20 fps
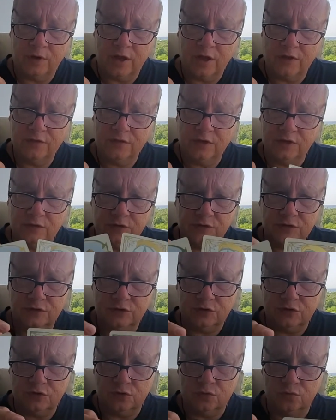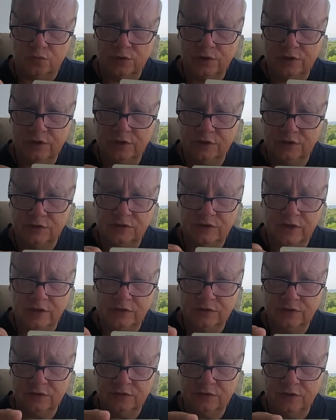I think this is you really
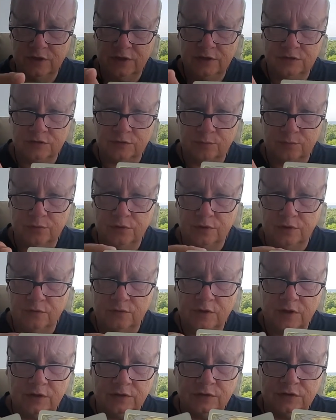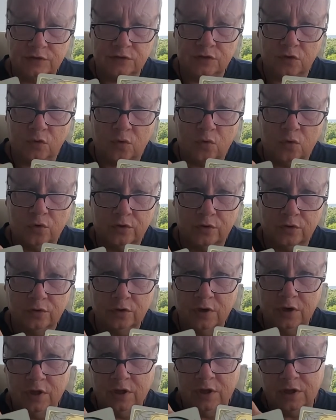assessing things and putting things into order
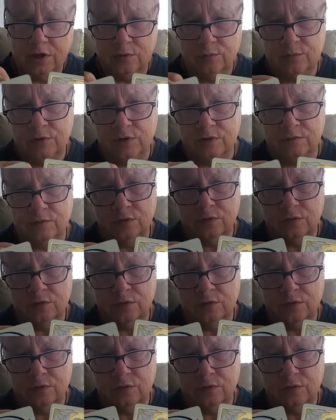and being very